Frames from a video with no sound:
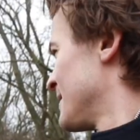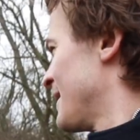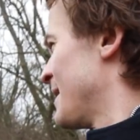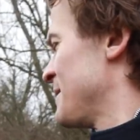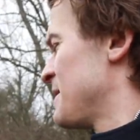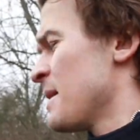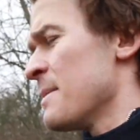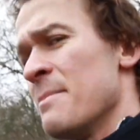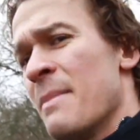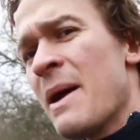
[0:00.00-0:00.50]

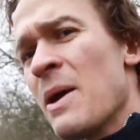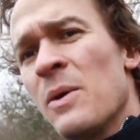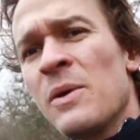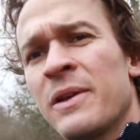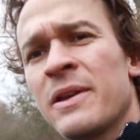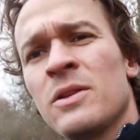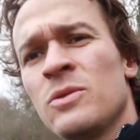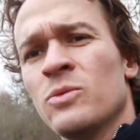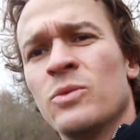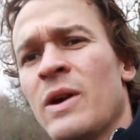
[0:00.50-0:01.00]
and the
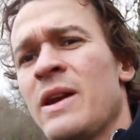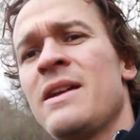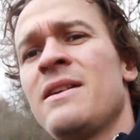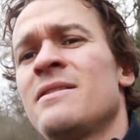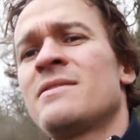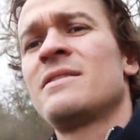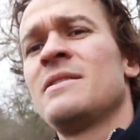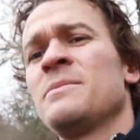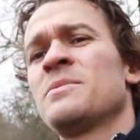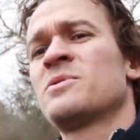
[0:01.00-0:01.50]
American way
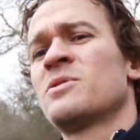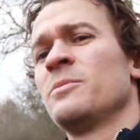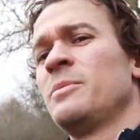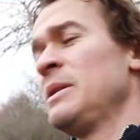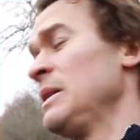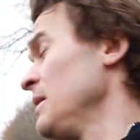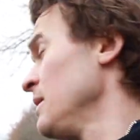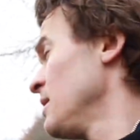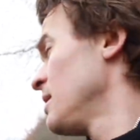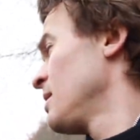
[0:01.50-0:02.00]
seems to
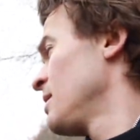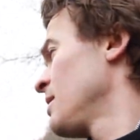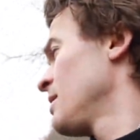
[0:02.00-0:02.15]
be